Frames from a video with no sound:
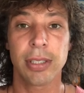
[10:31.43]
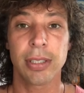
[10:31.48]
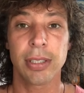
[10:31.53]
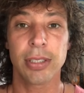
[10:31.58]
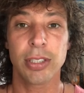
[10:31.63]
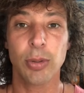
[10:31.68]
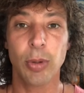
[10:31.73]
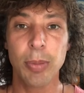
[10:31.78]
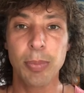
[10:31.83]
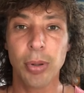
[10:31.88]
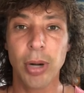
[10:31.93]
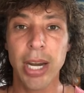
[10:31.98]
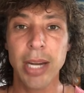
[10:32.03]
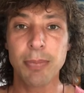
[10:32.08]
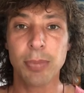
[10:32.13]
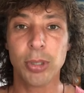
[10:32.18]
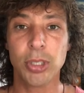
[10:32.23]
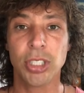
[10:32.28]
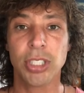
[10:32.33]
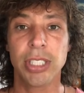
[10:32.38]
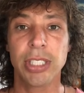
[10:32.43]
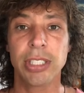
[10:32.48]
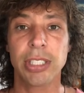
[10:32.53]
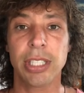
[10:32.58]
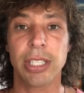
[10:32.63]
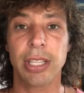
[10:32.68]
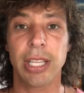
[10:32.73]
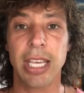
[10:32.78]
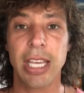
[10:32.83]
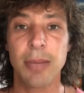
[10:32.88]
So he prayed
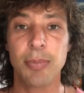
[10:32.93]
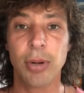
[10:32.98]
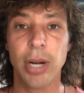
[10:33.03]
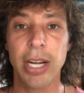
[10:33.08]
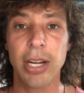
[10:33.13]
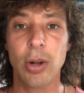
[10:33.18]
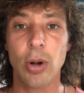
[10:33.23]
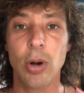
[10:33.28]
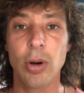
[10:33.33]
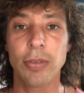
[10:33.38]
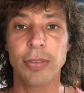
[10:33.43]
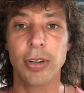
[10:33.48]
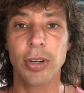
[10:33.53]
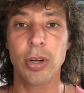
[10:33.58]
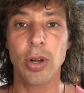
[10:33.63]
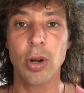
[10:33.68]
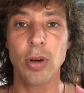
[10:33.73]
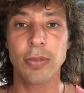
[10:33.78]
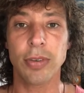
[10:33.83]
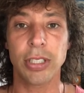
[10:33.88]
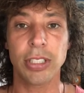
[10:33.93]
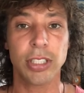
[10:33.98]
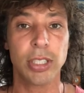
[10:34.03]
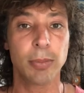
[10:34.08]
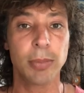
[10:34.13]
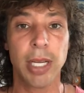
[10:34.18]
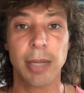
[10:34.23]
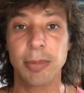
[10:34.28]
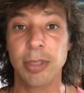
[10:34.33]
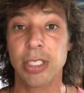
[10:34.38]
persistently. He prayed over and over. And
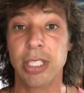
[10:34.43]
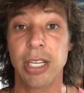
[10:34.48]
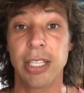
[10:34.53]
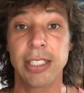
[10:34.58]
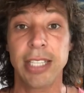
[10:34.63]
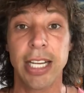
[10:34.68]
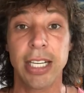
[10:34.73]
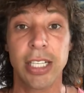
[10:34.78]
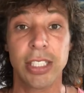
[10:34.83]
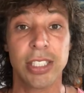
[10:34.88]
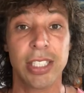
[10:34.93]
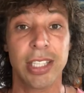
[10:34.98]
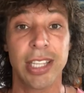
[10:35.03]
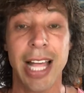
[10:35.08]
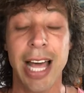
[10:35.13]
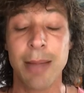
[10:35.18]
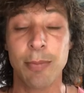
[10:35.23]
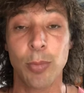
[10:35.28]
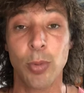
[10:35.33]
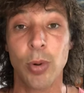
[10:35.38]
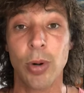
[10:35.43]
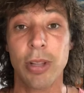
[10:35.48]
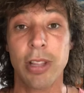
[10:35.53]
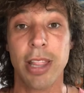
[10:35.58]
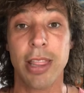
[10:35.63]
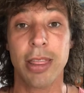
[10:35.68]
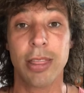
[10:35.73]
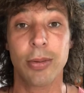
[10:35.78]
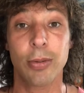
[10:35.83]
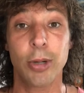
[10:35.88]
sometimes it's going to take us a lot more
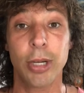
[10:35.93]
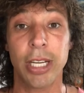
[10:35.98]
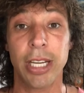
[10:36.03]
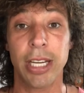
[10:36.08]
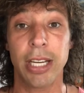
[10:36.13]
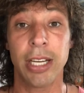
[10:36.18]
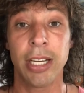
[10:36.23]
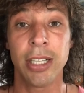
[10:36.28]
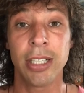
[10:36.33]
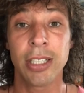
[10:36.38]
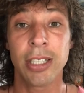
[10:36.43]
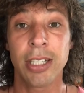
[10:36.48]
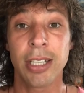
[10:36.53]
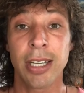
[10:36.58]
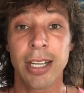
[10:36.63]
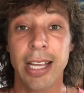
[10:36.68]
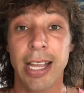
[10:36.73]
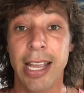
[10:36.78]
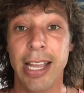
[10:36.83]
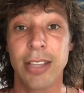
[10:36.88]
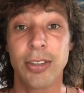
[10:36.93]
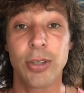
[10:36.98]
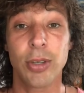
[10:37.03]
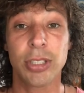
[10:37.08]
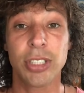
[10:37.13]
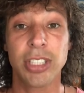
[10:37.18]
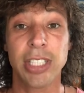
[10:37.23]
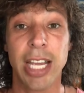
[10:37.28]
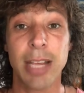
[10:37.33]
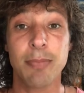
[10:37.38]
than 3. It
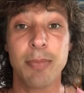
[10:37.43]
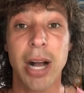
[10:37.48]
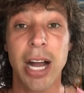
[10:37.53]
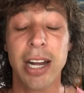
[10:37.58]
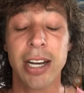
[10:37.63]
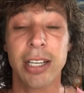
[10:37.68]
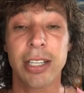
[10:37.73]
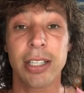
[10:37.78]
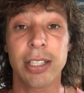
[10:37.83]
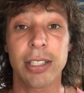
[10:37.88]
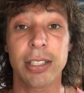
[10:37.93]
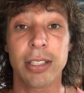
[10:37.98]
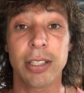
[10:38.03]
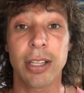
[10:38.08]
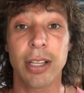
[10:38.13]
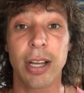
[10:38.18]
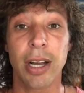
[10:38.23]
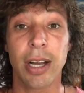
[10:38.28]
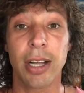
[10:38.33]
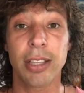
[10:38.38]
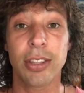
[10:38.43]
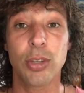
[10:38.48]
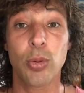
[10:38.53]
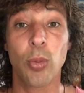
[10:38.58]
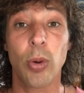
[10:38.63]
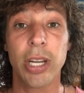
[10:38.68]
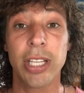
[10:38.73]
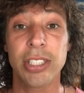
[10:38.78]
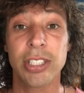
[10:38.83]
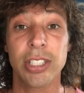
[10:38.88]
took St. Monica
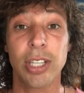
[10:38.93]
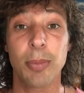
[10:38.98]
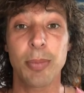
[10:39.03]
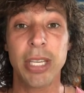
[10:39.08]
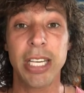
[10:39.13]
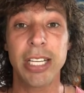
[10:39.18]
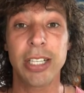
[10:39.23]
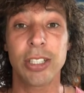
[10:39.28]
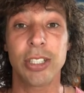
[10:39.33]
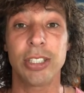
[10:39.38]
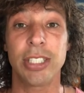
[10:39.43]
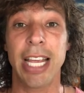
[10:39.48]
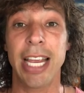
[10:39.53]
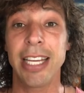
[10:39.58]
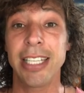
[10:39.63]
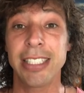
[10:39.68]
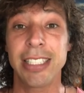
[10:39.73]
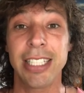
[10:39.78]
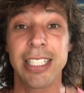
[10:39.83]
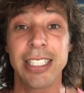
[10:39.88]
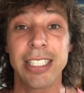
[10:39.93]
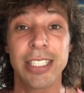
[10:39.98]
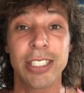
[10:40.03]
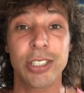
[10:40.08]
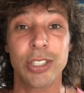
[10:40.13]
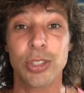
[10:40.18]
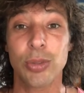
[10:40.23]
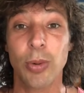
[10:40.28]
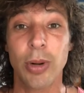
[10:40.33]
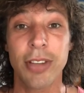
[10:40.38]
20-some years, 18
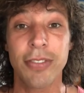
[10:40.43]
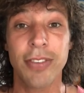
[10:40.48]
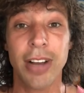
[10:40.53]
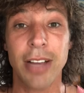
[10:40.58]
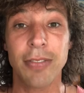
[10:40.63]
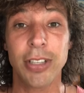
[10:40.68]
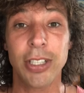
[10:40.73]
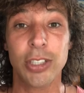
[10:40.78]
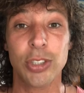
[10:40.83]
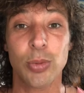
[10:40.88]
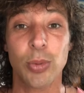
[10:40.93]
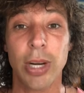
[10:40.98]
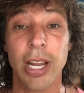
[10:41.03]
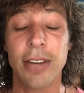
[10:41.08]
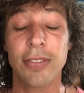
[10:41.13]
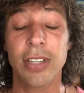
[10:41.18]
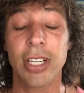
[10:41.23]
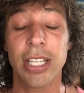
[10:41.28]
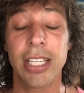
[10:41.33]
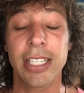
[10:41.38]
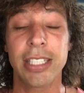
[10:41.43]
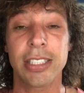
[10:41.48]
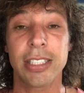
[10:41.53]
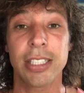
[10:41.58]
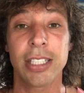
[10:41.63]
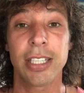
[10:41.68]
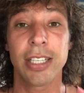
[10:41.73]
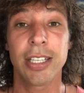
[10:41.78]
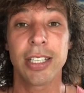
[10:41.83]
years, 25 years, whatever it is,